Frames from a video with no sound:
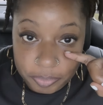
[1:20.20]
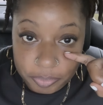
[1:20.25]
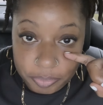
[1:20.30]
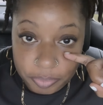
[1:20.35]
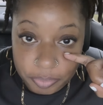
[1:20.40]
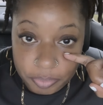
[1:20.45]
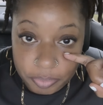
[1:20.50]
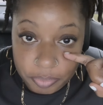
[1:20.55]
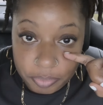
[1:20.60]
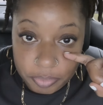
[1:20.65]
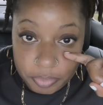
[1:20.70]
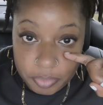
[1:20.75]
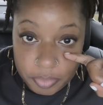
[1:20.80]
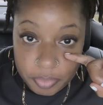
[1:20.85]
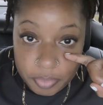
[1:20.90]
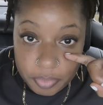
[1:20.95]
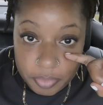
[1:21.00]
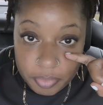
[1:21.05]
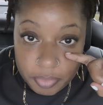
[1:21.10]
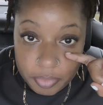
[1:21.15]

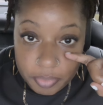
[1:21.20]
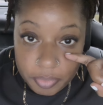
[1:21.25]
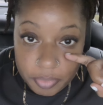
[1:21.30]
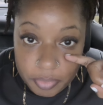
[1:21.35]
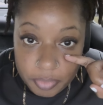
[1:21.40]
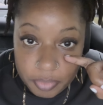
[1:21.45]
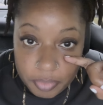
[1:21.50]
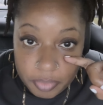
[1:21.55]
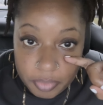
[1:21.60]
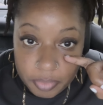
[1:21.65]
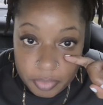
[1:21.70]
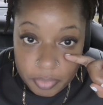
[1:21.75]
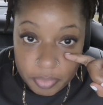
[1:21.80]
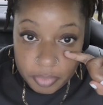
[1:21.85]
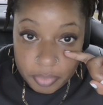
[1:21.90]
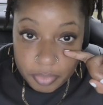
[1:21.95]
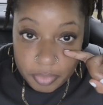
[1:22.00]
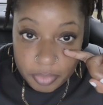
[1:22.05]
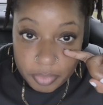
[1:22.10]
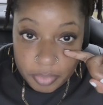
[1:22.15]
(no one is talking)